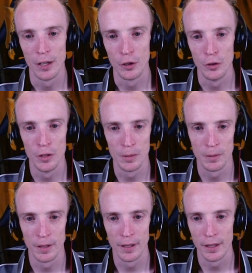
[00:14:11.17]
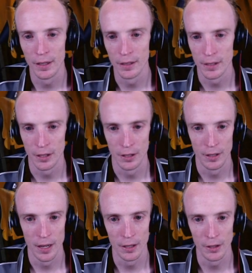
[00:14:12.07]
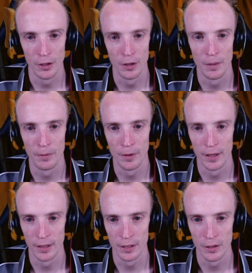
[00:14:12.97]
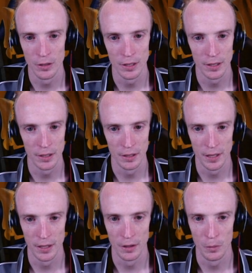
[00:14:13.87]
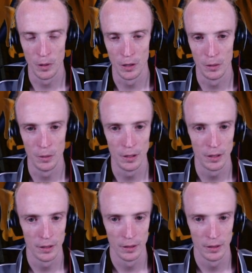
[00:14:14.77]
goos or anything. So the Articuno up front's not necessarily the end of the world.